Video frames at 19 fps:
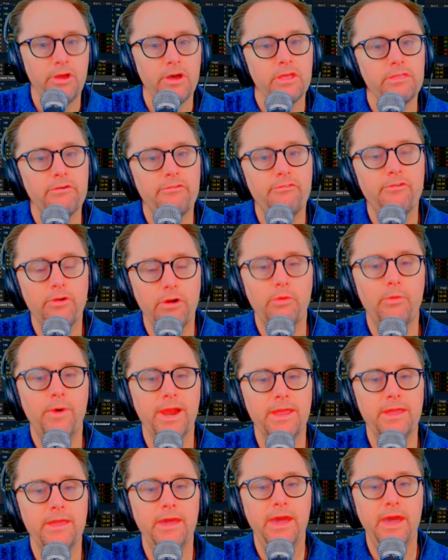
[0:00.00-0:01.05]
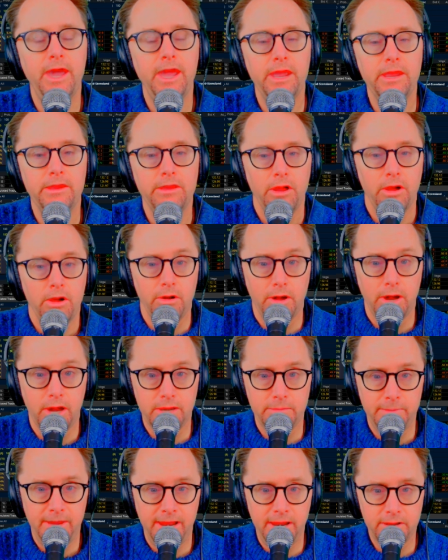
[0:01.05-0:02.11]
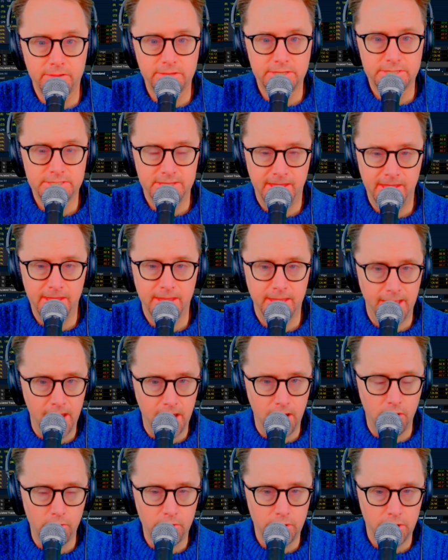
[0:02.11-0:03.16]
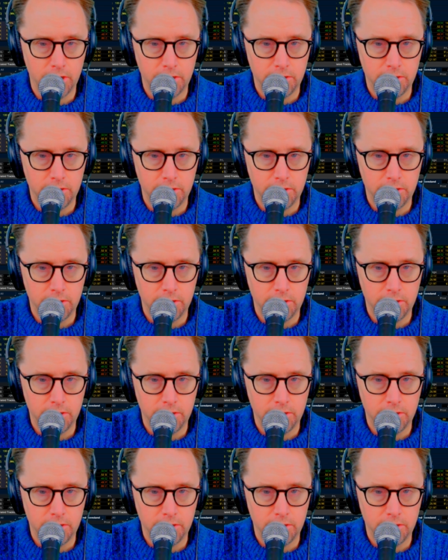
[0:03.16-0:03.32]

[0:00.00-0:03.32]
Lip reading: the 401k automatically take out